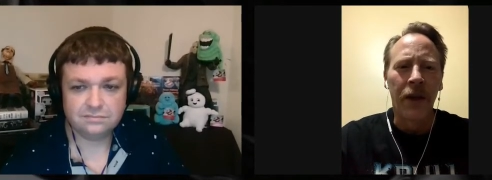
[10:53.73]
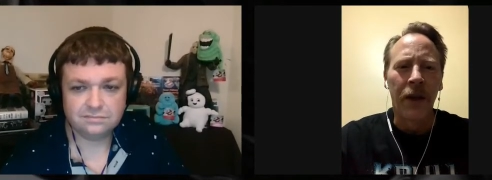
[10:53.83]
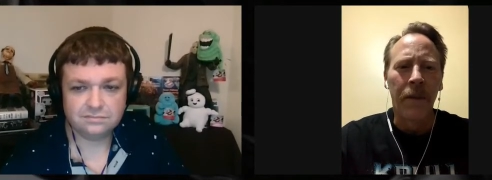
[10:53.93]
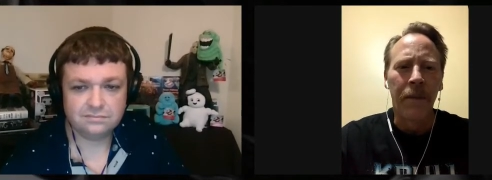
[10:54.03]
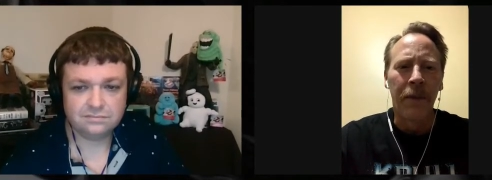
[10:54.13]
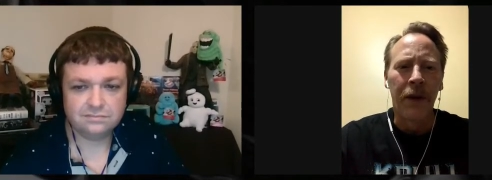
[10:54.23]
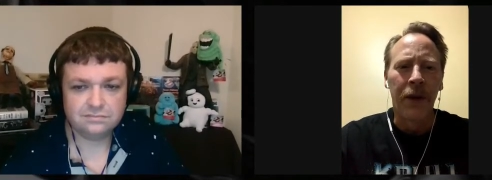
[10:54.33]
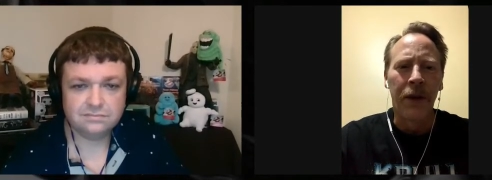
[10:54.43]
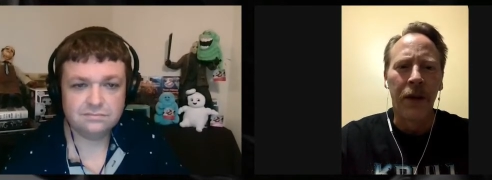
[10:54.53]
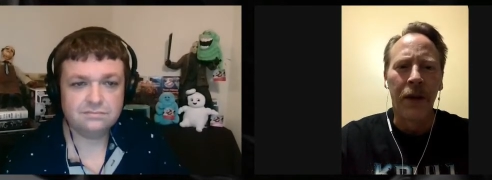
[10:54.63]
Speaker 1: Uh,
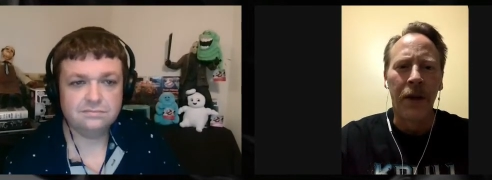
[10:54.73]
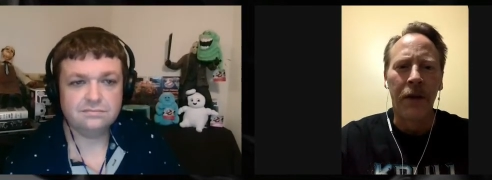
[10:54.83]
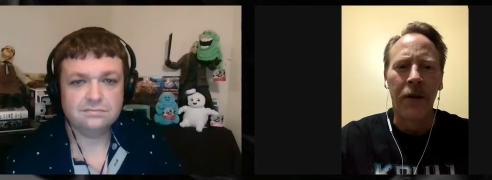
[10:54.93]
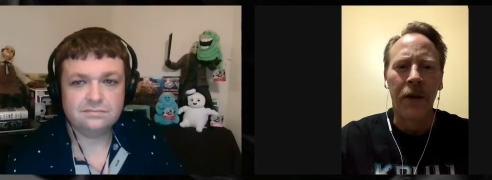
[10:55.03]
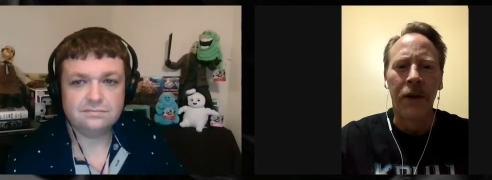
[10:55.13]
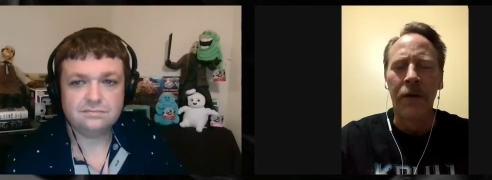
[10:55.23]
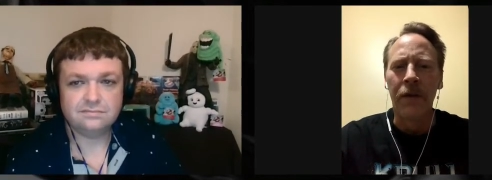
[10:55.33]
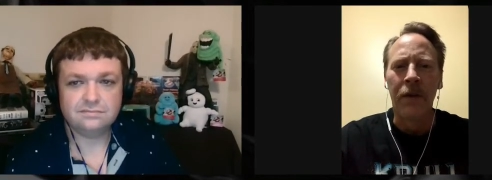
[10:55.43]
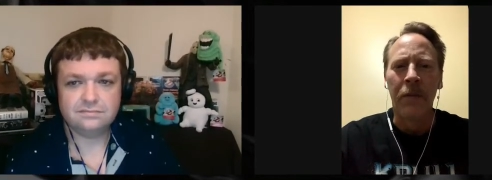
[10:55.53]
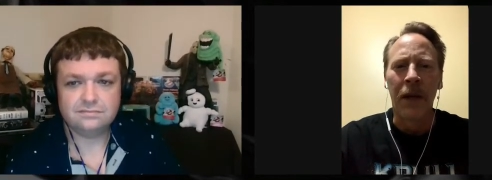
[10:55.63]
that the uh, the
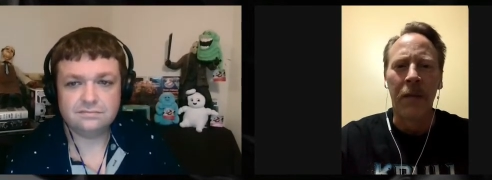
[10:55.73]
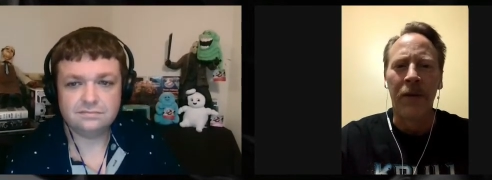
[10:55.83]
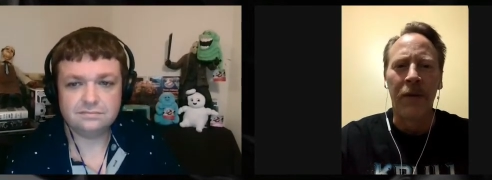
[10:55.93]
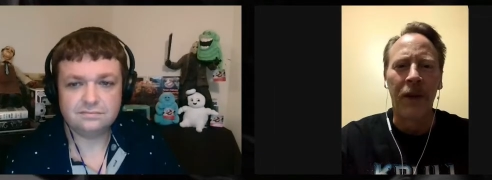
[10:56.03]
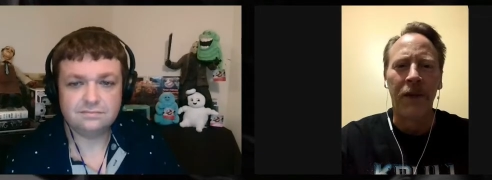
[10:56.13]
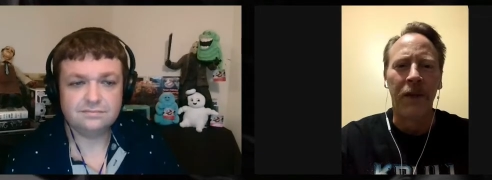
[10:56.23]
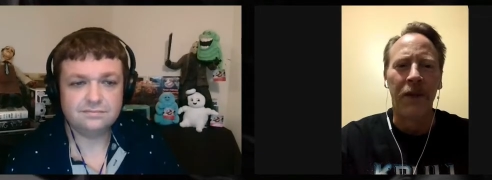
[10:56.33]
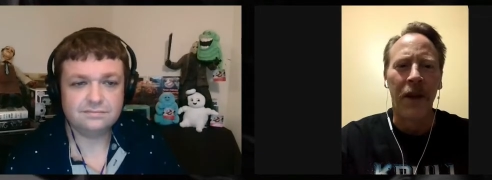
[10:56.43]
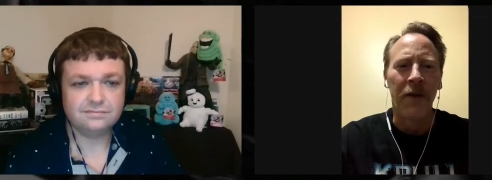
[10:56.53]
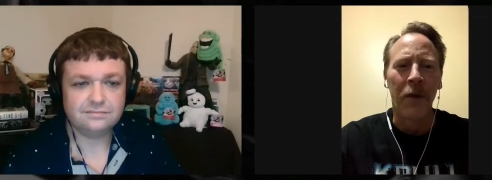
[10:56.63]
the baby
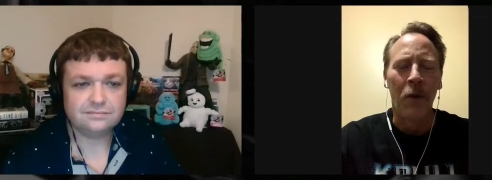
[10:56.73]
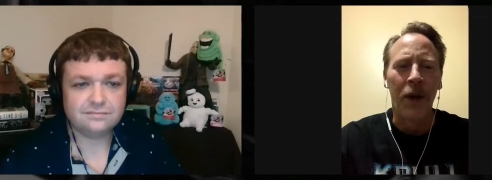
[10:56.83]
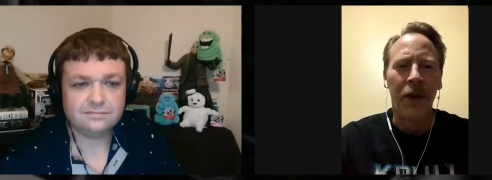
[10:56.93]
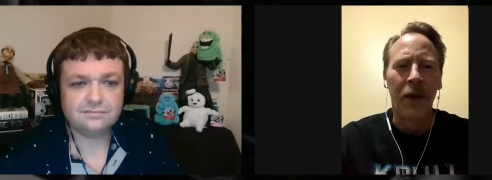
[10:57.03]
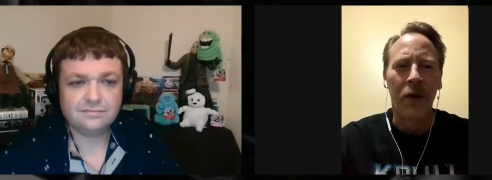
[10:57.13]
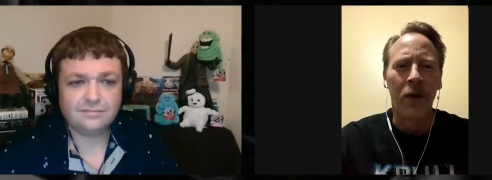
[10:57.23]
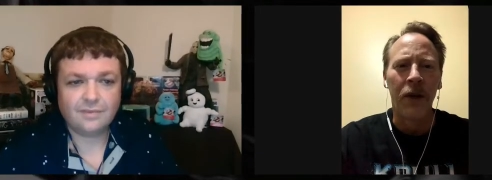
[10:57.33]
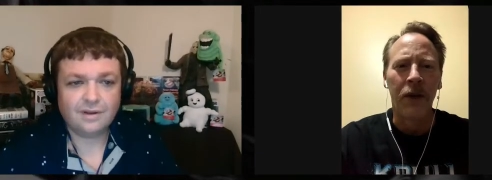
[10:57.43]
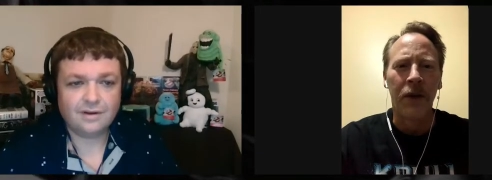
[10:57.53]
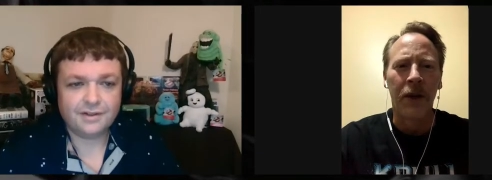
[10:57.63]
faces never won the
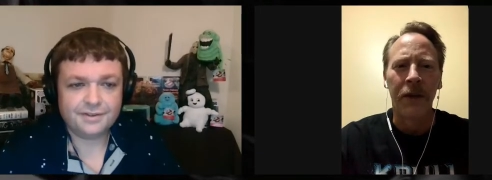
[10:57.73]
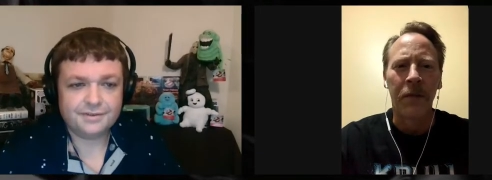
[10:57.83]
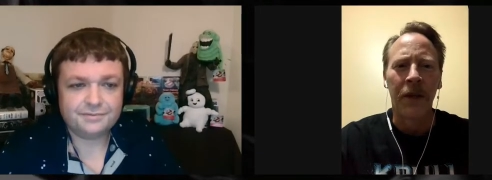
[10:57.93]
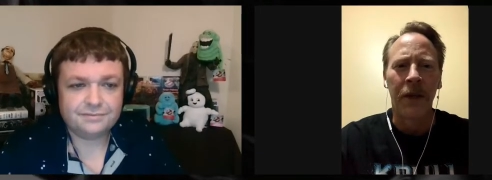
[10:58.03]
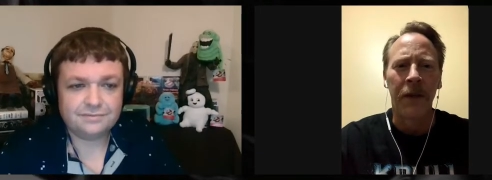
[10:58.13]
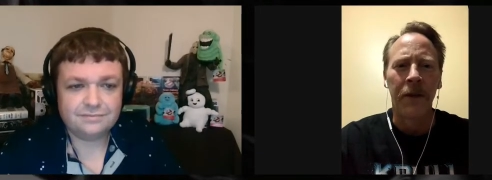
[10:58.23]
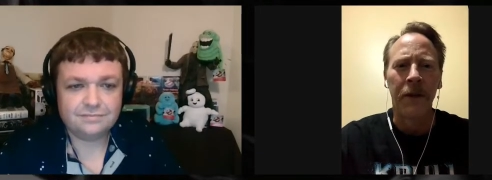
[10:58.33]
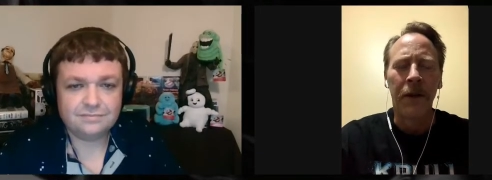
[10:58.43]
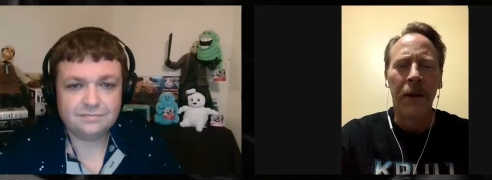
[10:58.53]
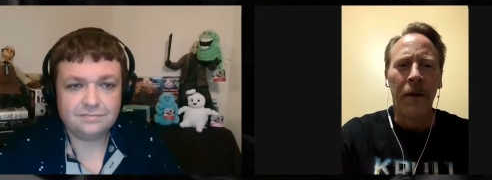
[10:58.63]
coin toss
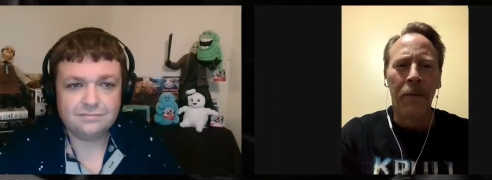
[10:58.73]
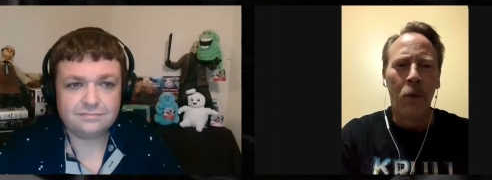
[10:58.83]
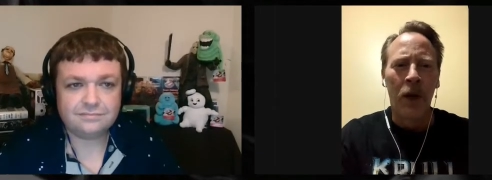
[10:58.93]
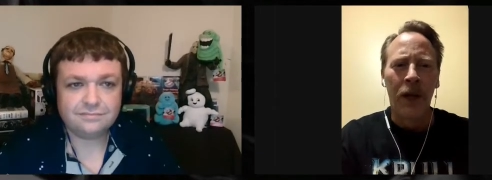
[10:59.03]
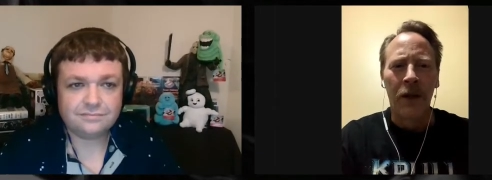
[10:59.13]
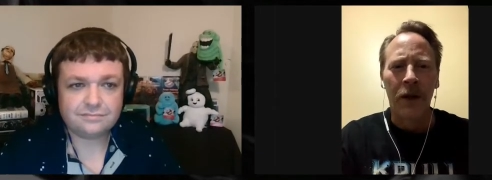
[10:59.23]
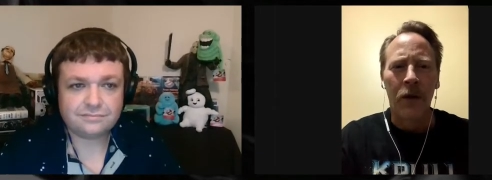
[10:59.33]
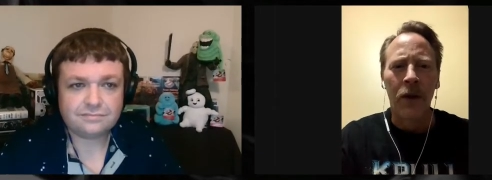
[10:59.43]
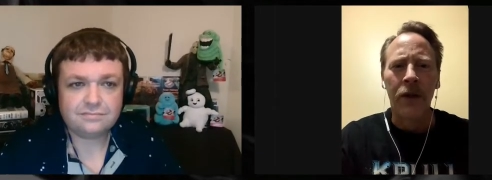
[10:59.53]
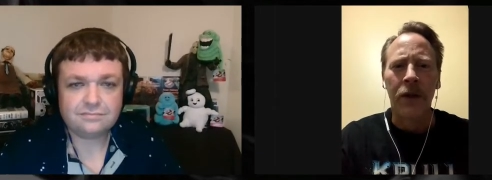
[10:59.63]
because winning the
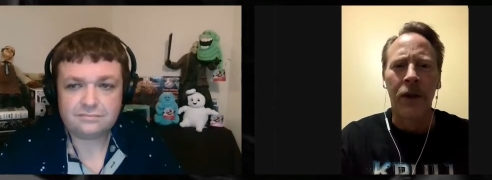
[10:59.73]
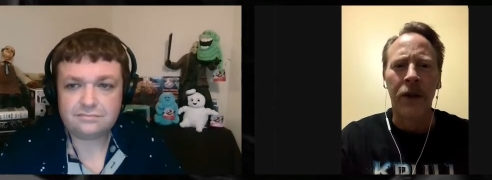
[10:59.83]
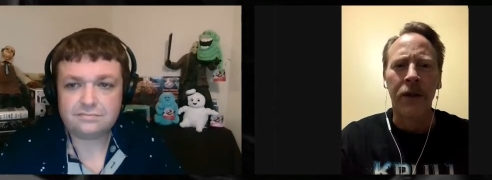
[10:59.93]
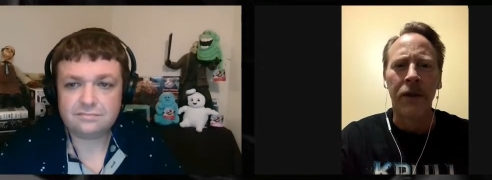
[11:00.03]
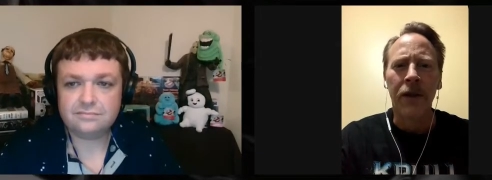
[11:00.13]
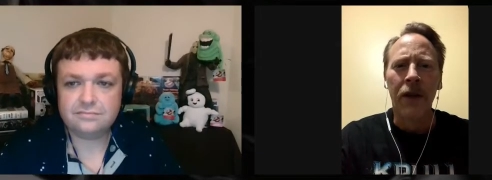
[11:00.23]
coin toss